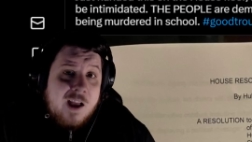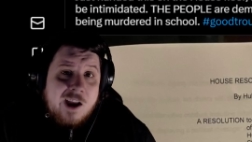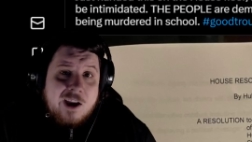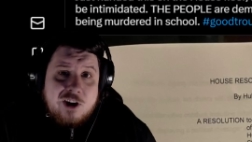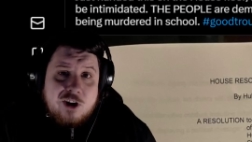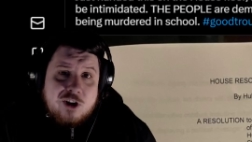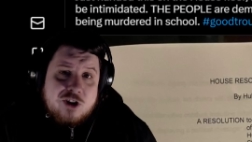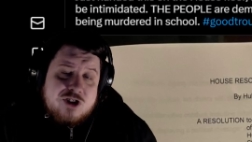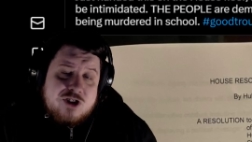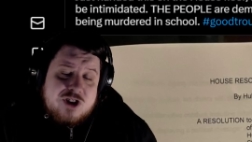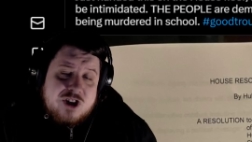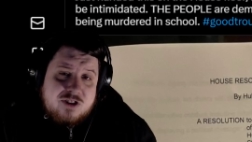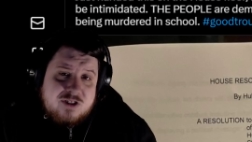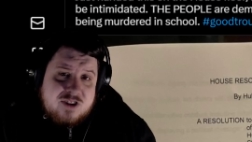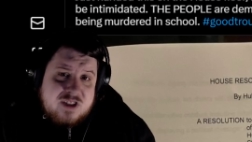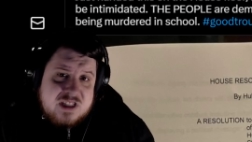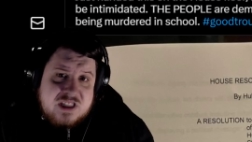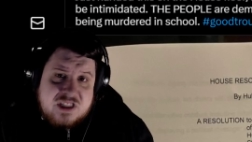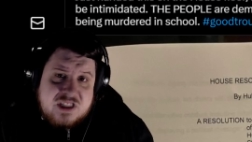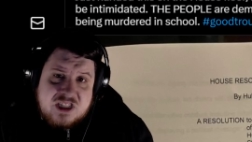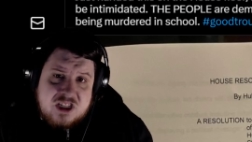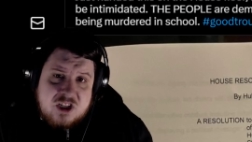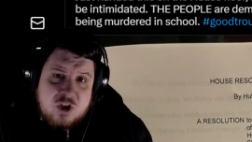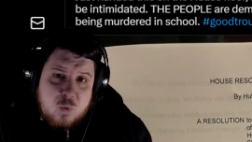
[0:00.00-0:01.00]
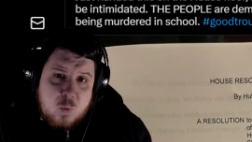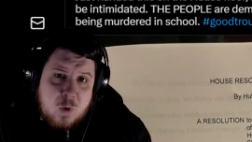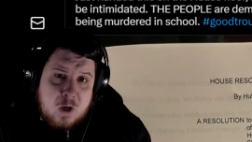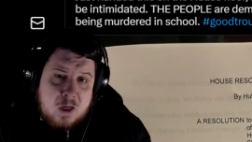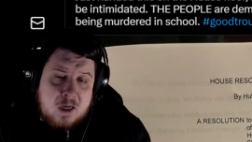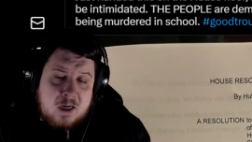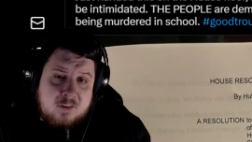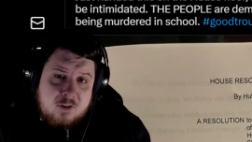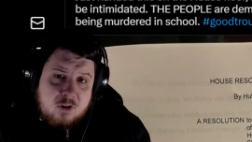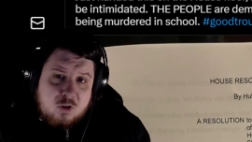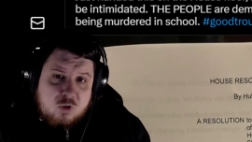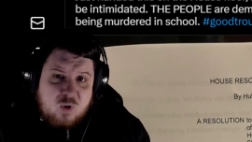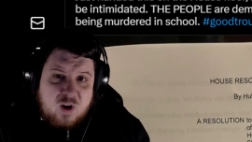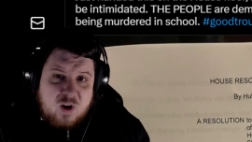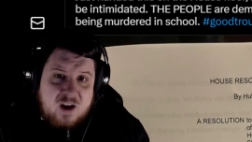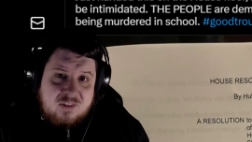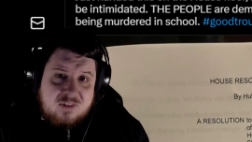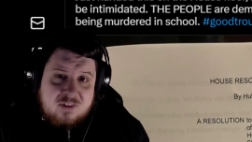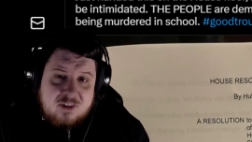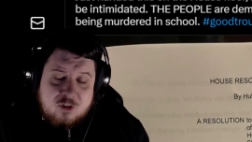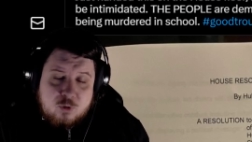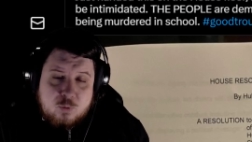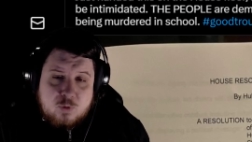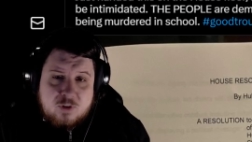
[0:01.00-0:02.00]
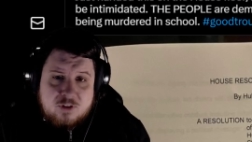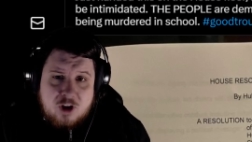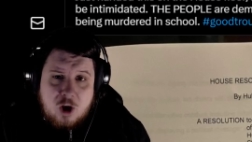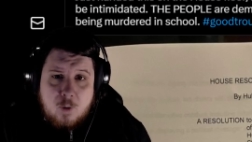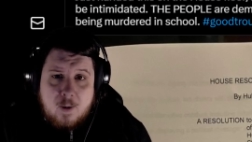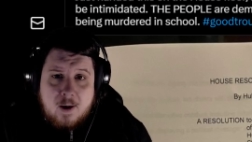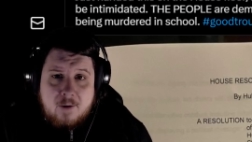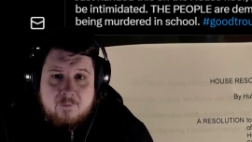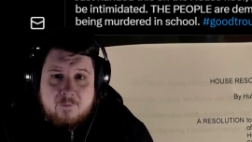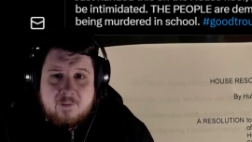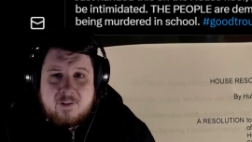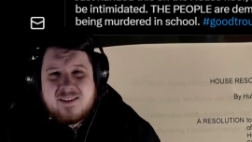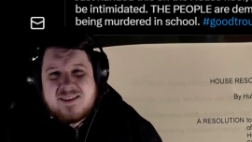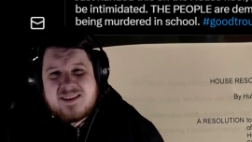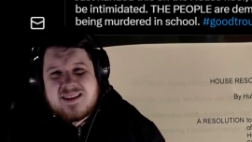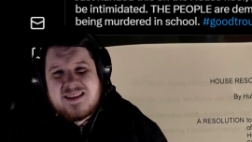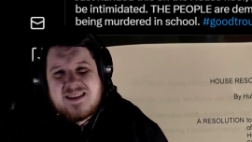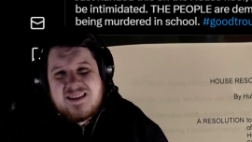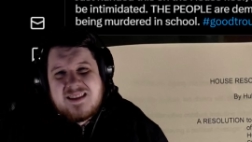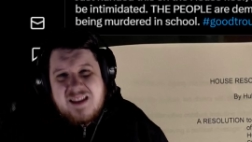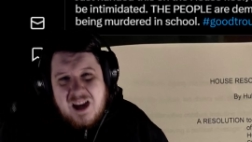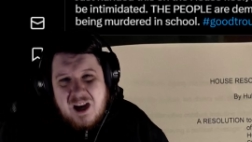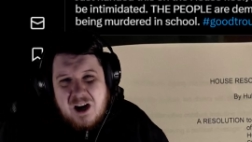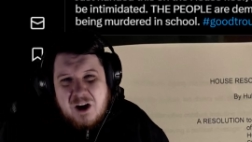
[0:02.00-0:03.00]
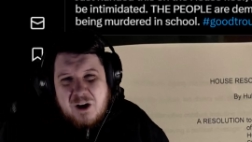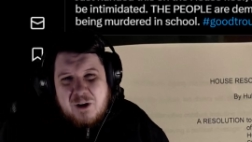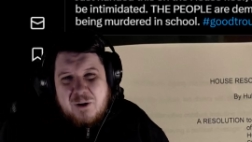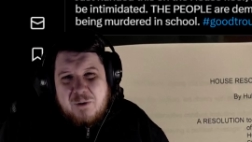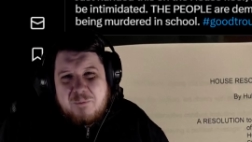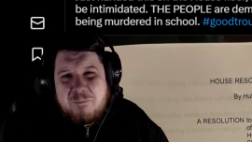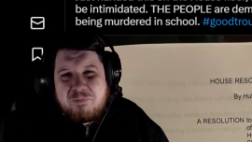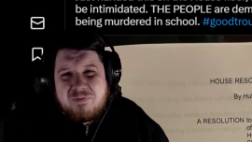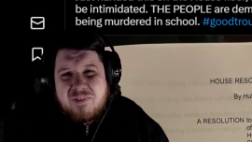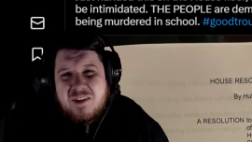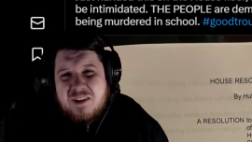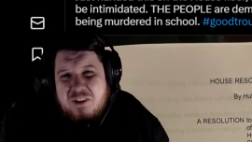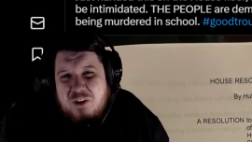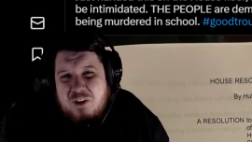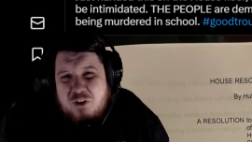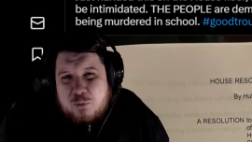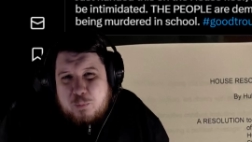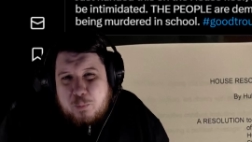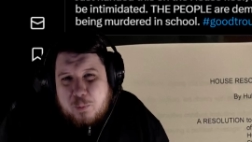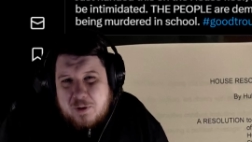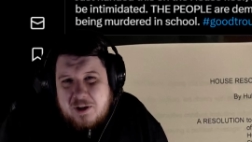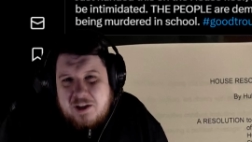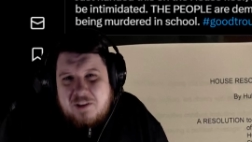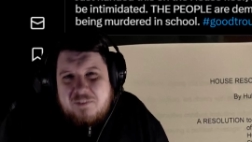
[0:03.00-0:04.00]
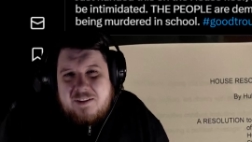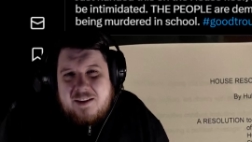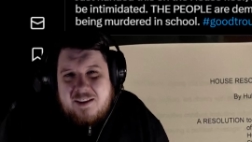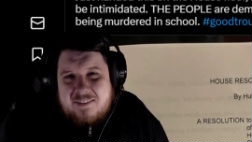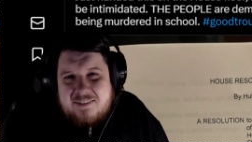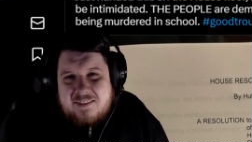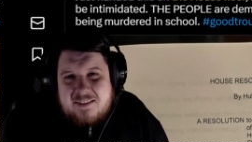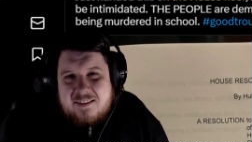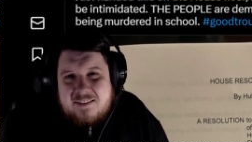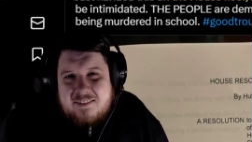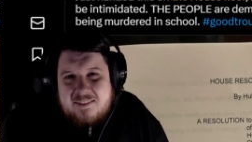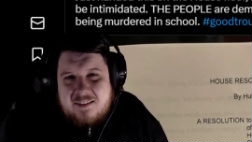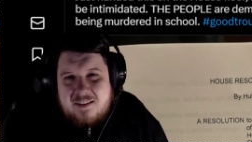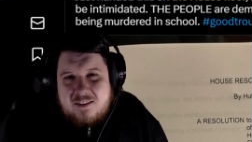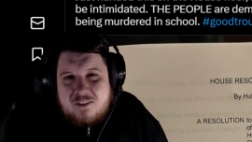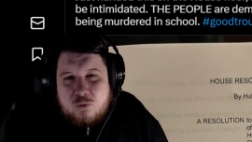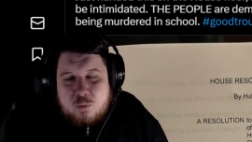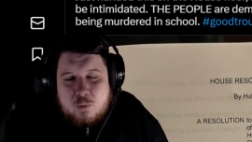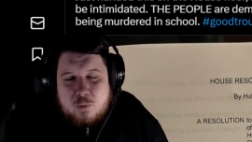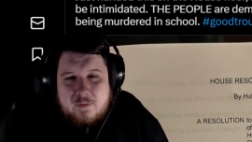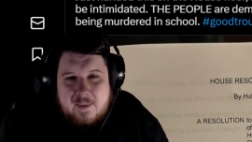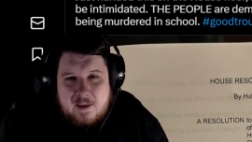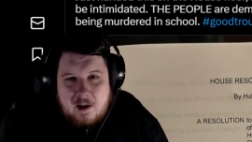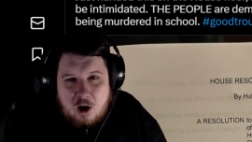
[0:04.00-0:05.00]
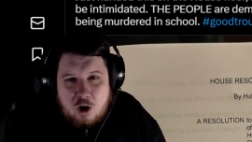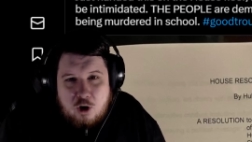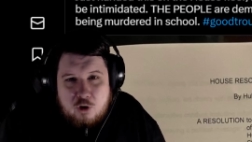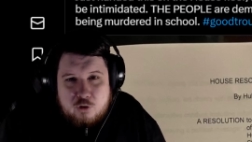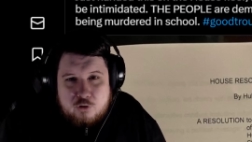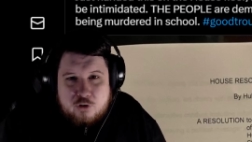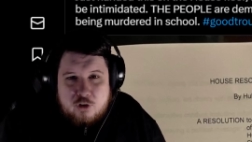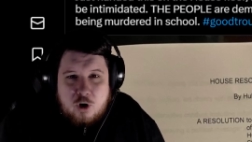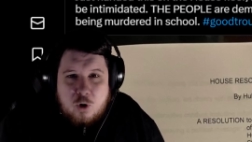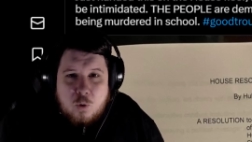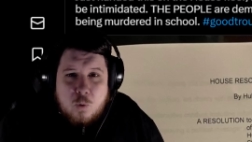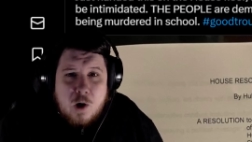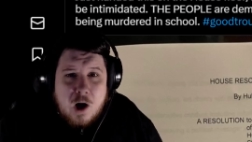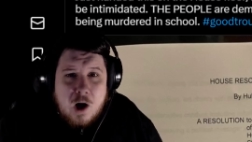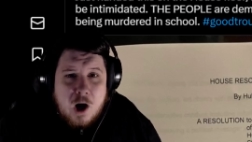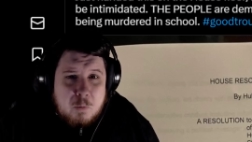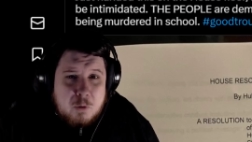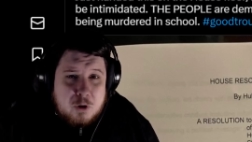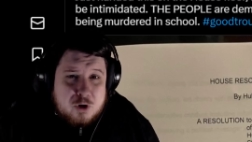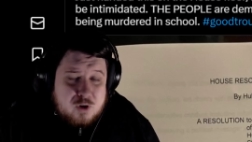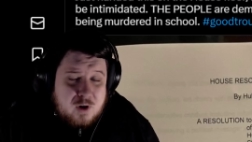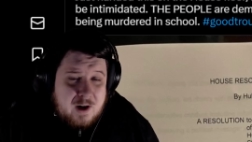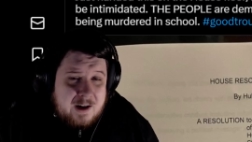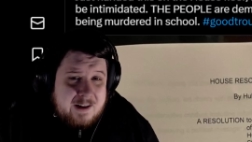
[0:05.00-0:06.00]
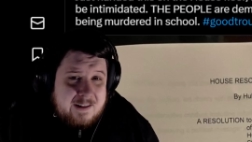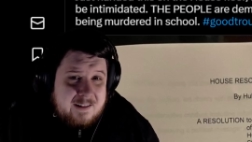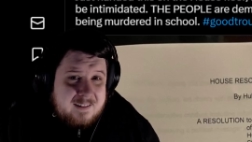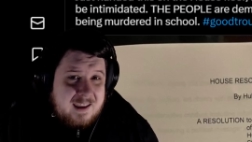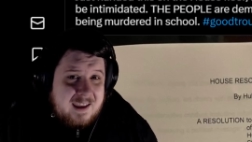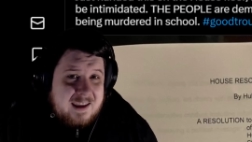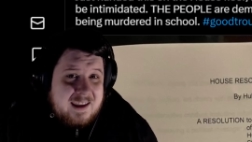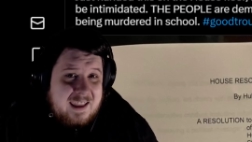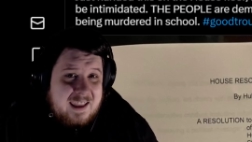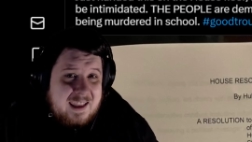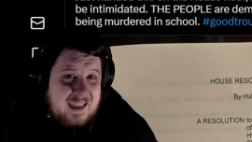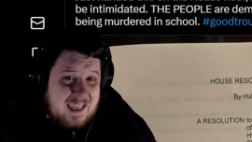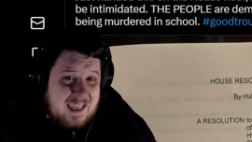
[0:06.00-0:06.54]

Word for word: You're just insinuating they're racist with no evidence. No, there's previous incidents where they also were trying to take